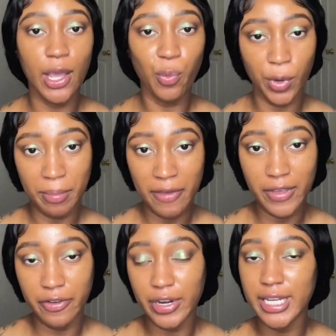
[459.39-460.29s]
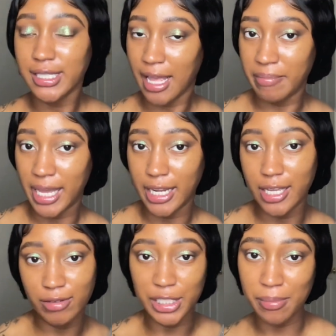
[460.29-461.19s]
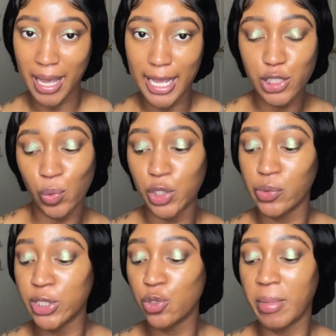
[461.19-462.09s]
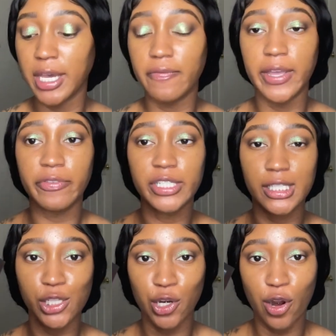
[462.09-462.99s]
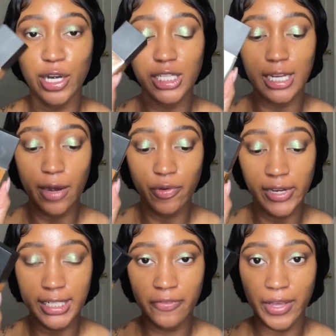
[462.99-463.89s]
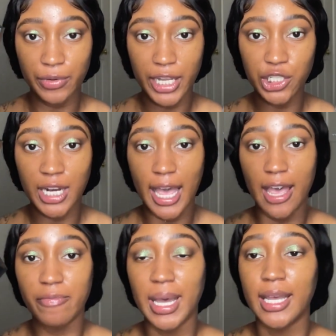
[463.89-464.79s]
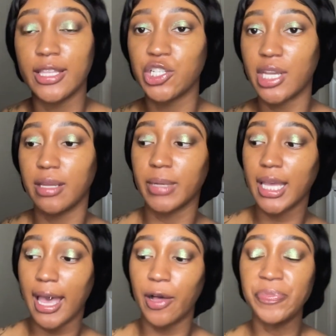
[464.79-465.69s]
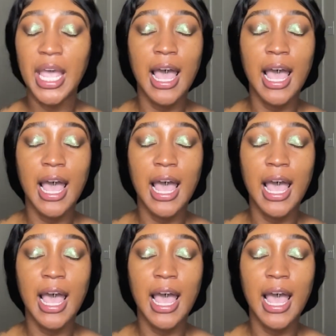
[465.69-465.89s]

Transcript: one of my favorites that made it into my 2022 makeup favorites is the NARS Light Reflecting Foundation. I have mine in the shade Macao.